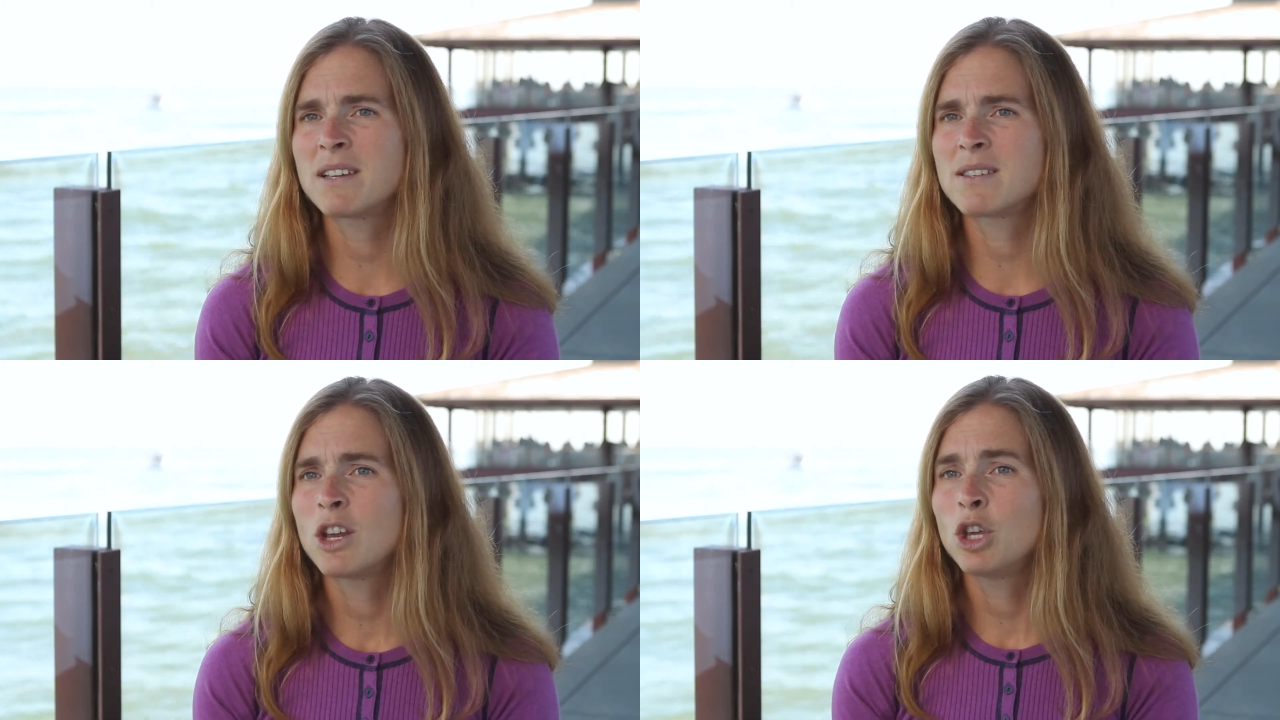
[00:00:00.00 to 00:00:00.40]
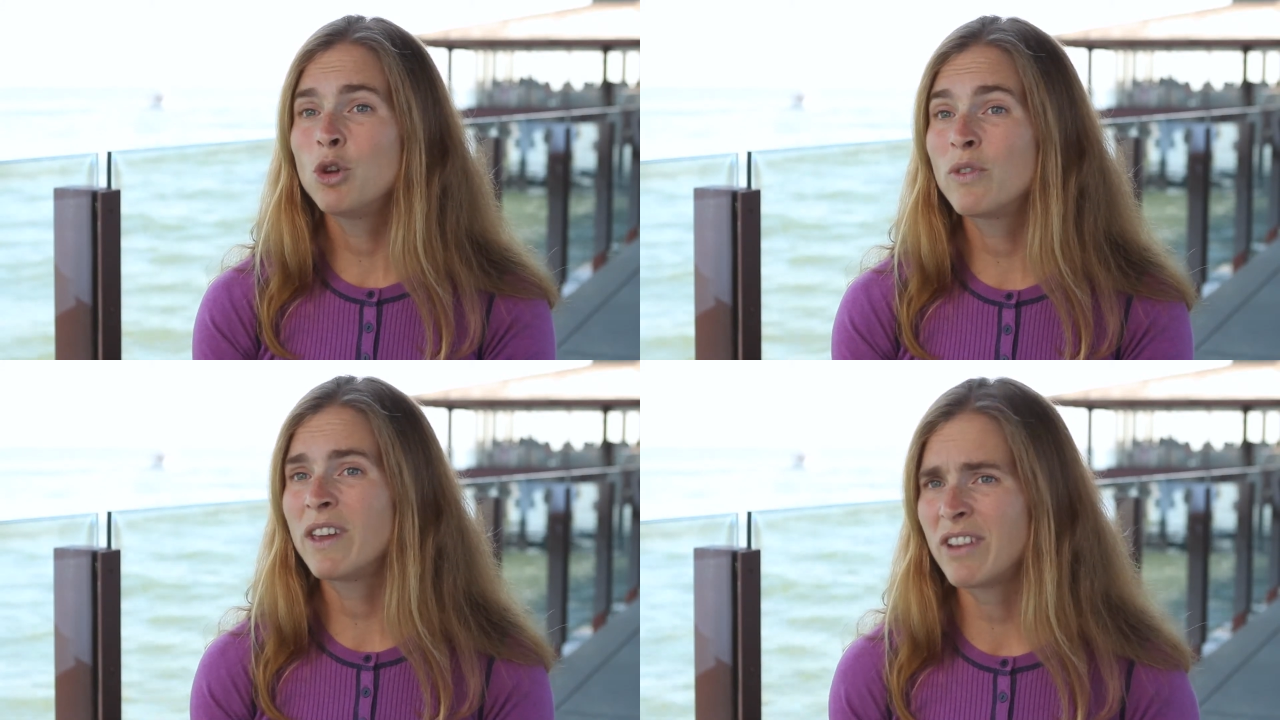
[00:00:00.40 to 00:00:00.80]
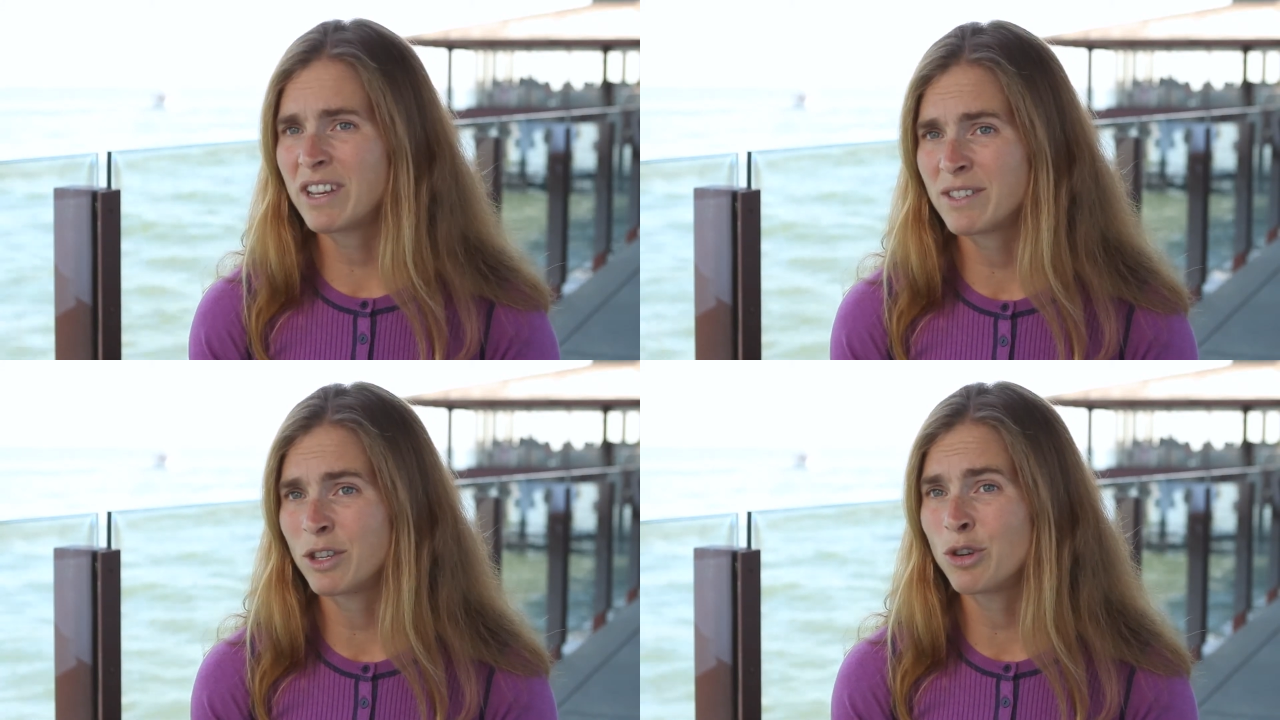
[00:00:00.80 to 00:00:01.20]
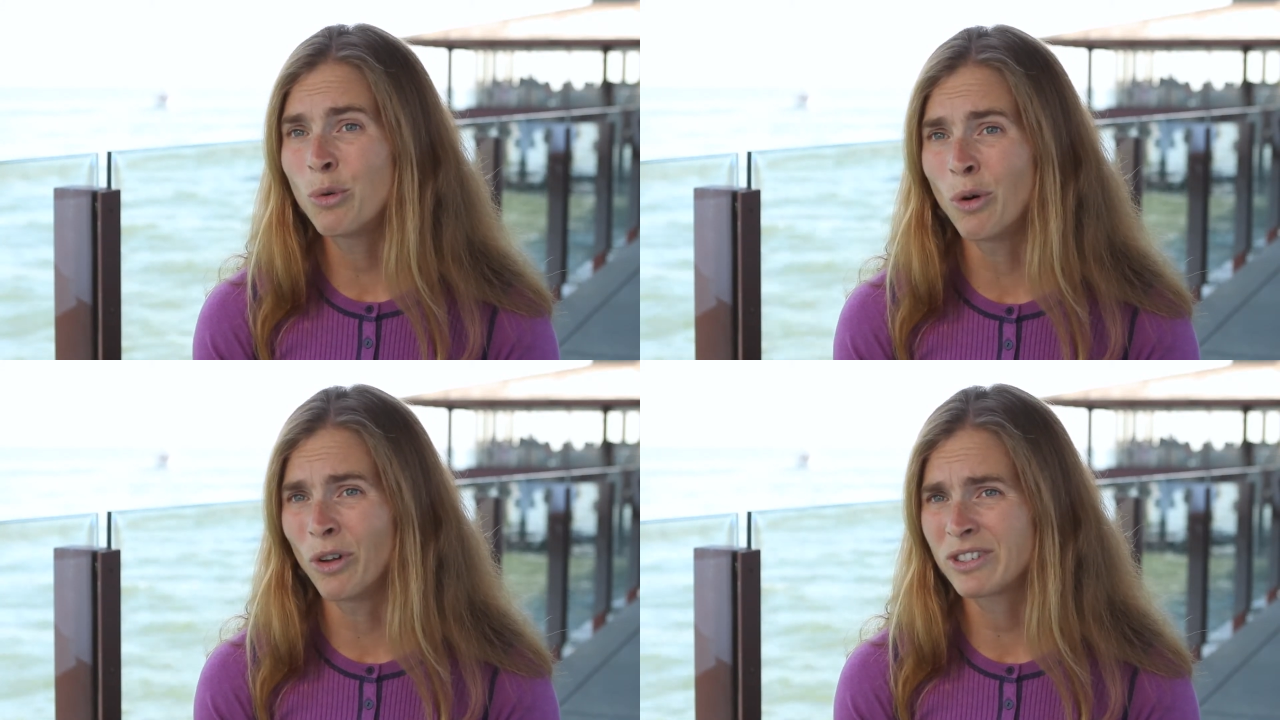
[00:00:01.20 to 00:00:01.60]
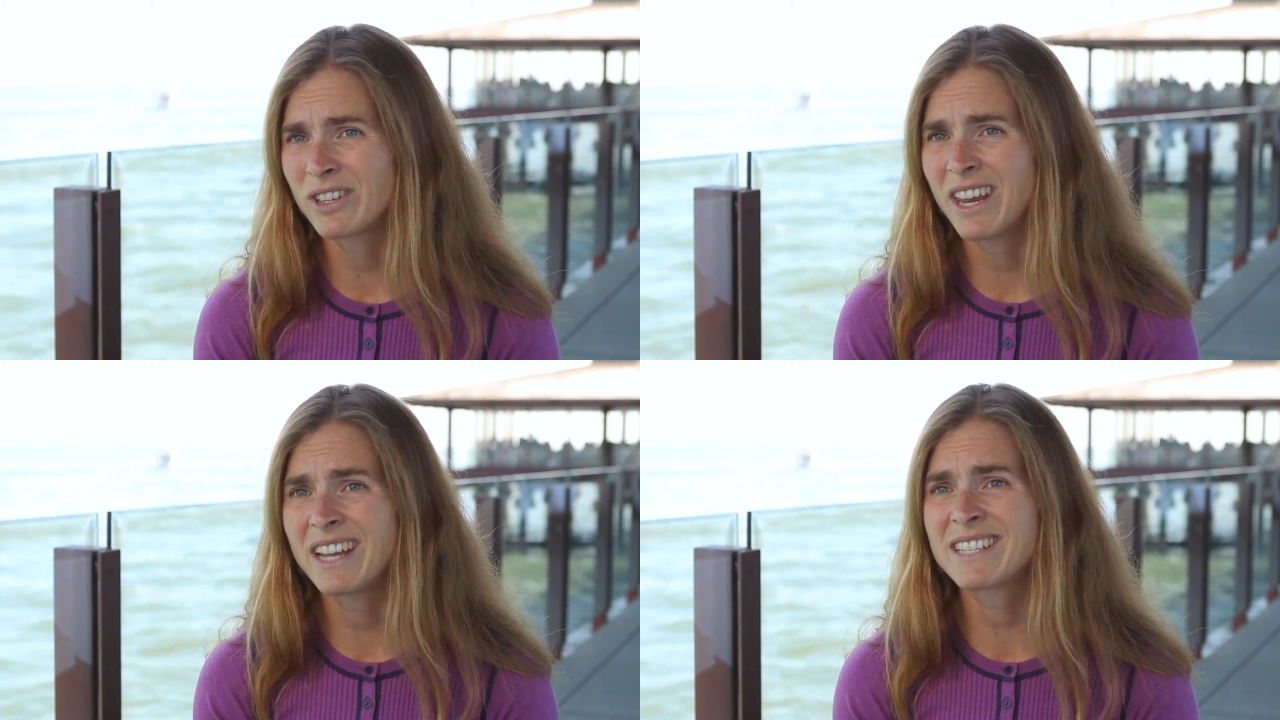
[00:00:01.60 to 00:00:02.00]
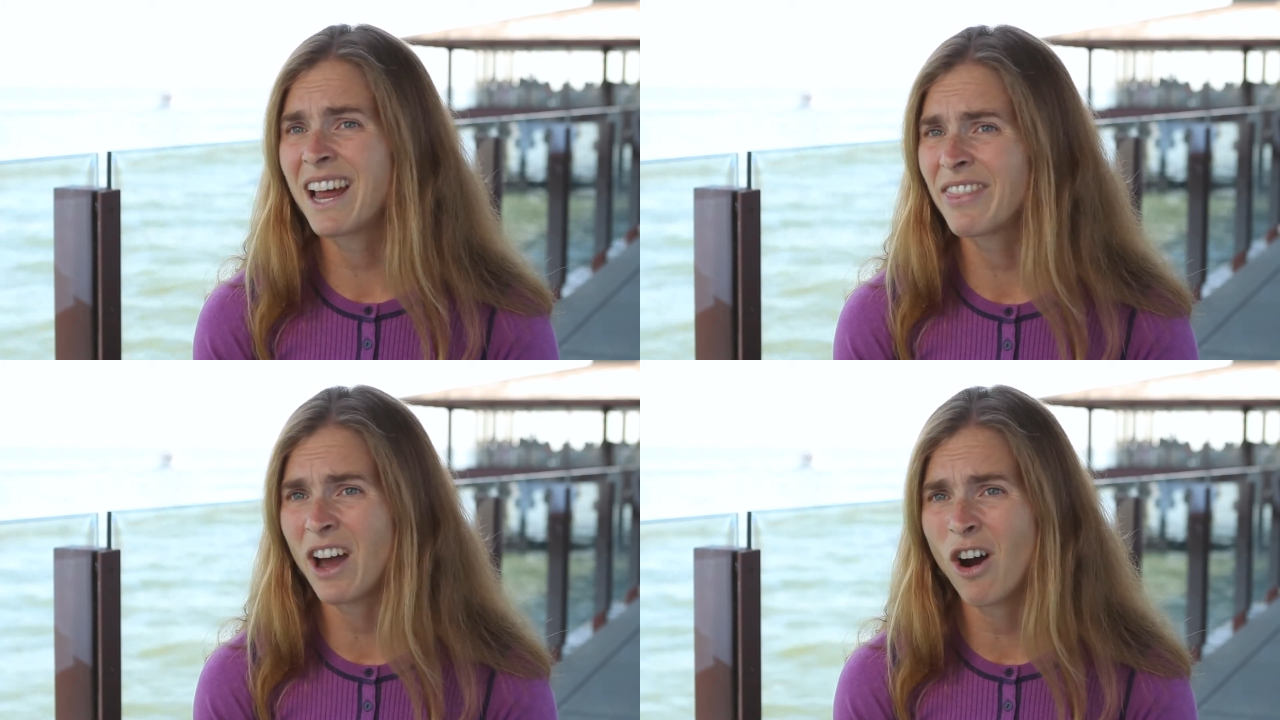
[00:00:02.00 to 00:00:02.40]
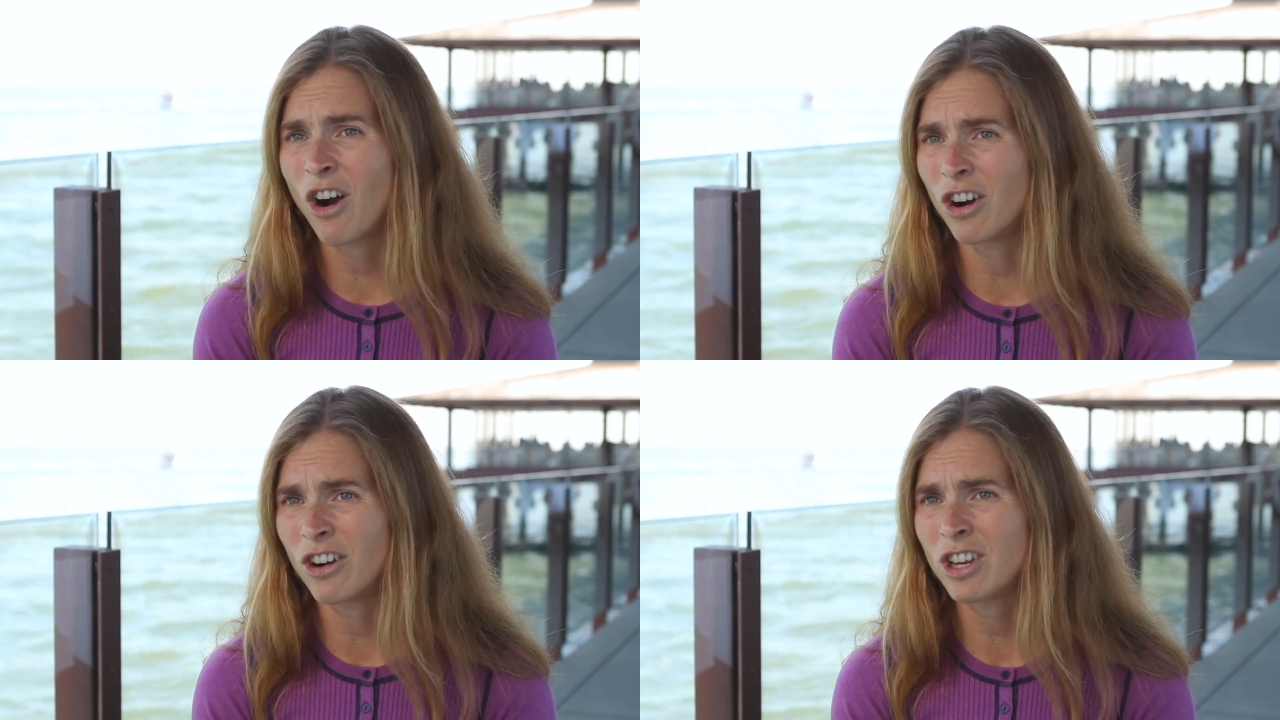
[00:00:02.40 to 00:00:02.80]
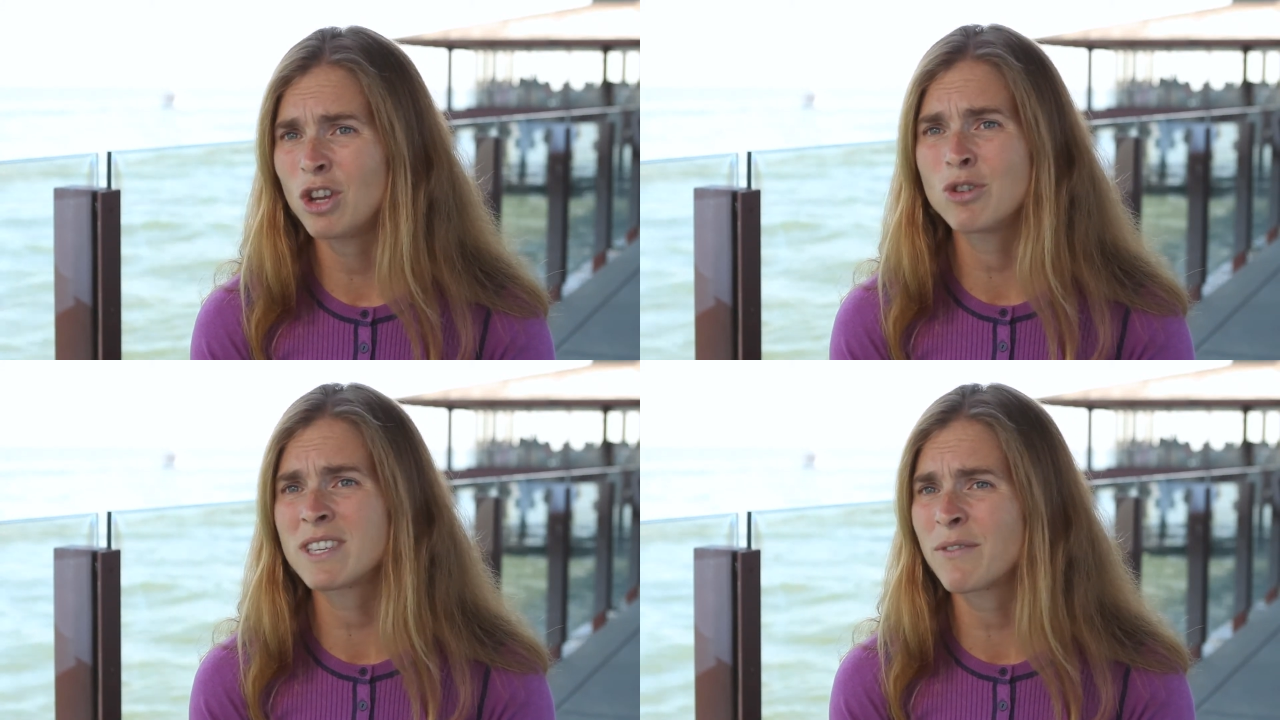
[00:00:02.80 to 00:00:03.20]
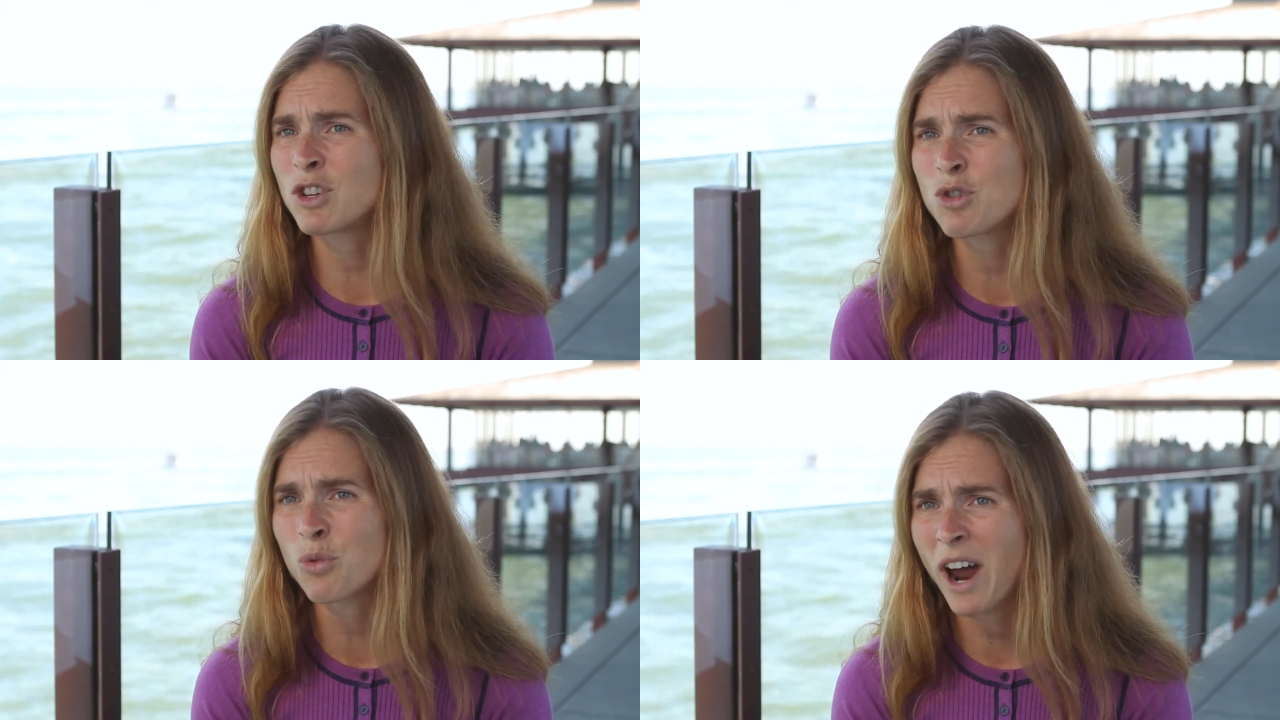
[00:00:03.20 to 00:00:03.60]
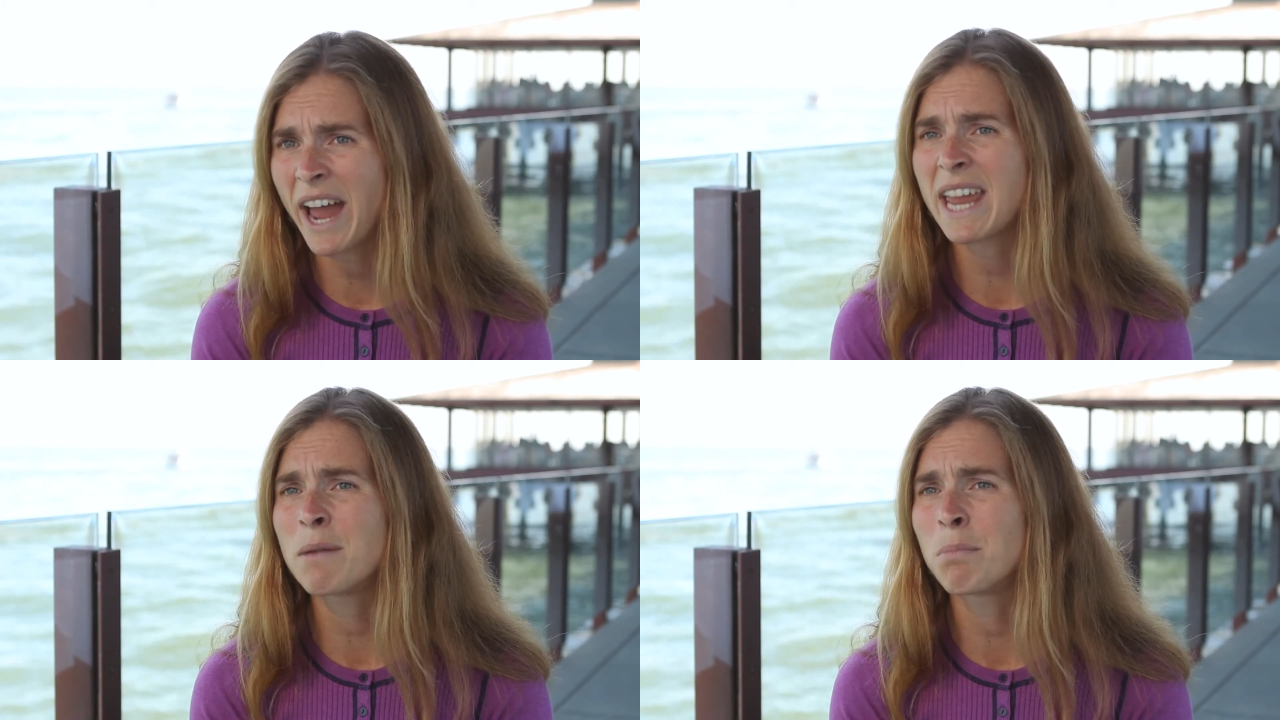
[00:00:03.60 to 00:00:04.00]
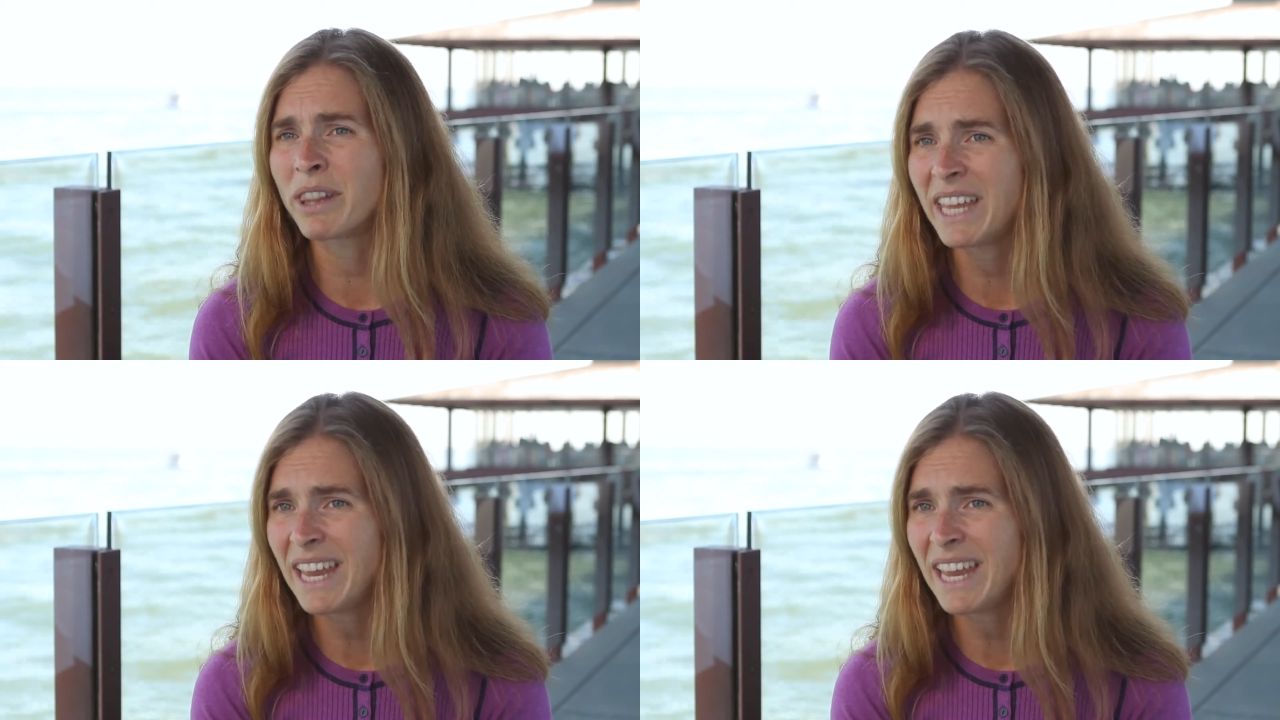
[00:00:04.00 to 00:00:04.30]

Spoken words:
because you've given us the tools. It's not that hard. You just have to try and